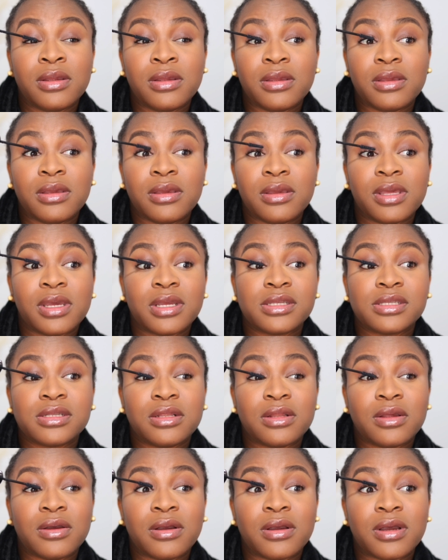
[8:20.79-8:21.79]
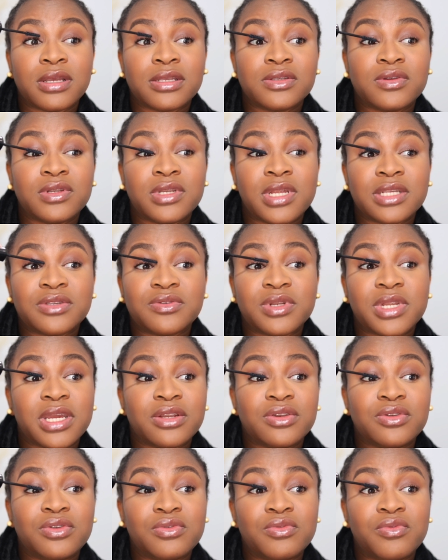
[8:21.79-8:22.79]
it gets longer. So that's what I
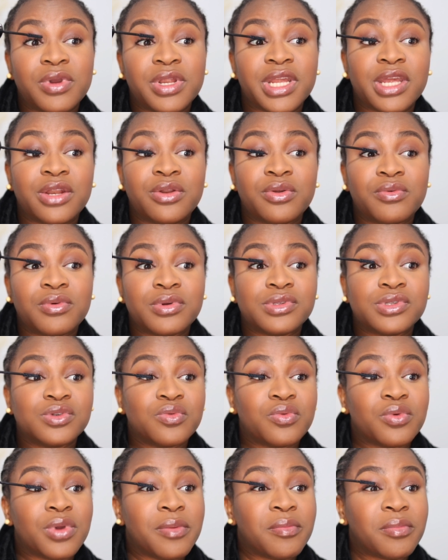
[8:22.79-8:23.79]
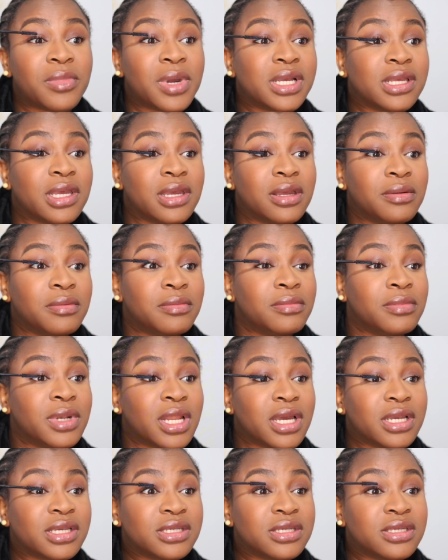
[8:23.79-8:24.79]
do when I don't want to wear
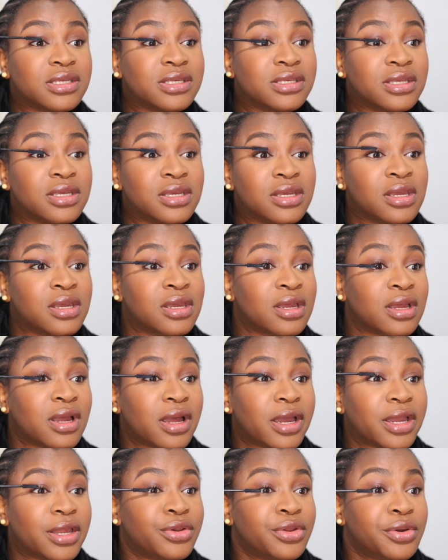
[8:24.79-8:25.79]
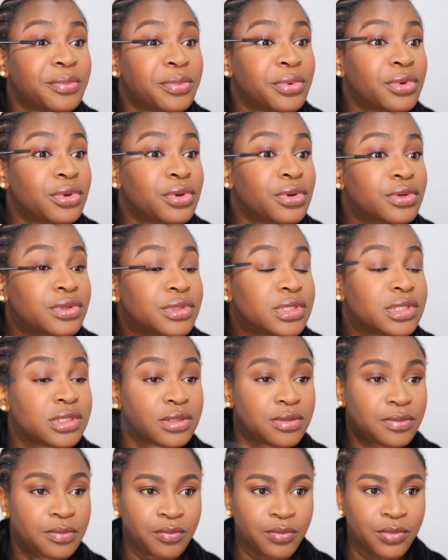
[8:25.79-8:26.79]
lashes. I double coat.
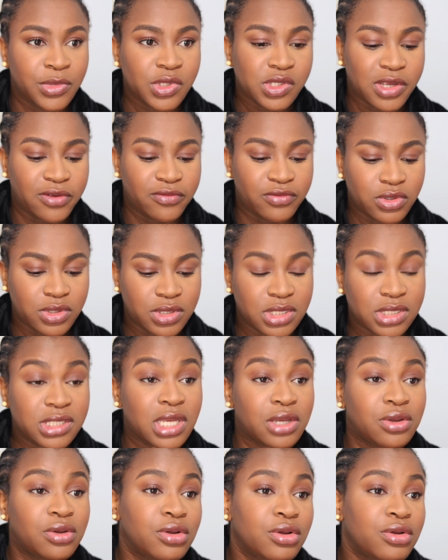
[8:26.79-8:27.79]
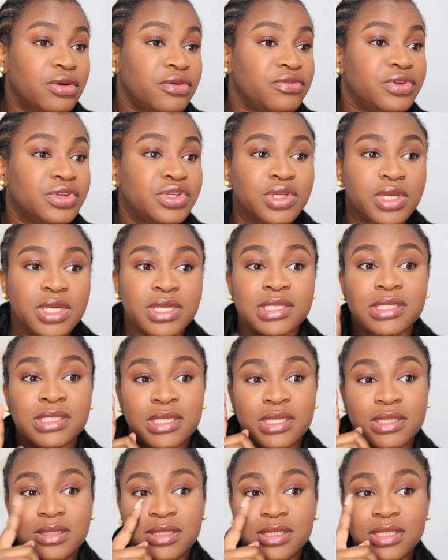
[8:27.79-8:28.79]
So I've done the second coverage. You can
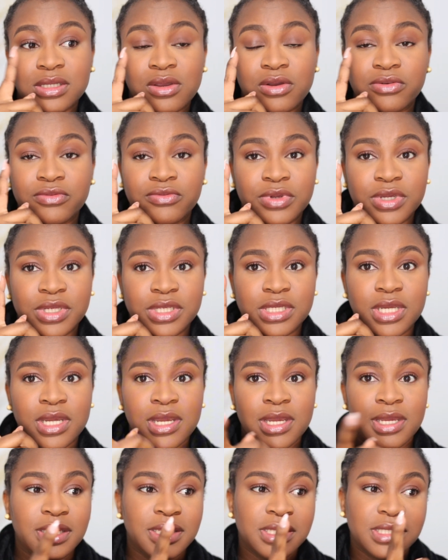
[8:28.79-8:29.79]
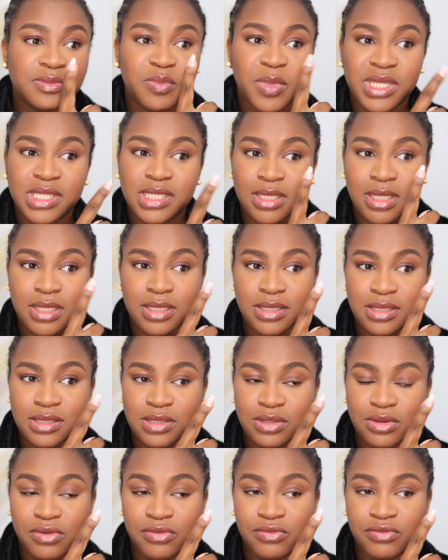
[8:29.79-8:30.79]
see this coverage is better than this
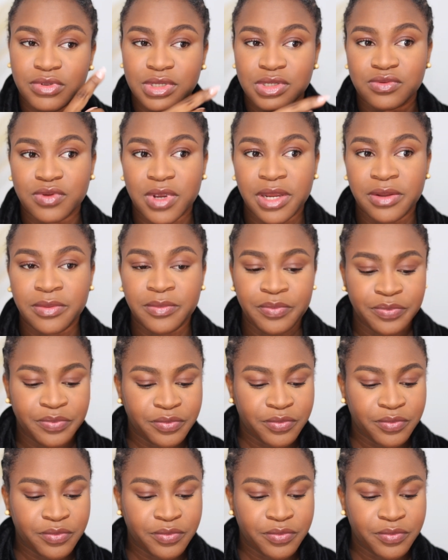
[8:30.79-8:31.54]
coverage, right?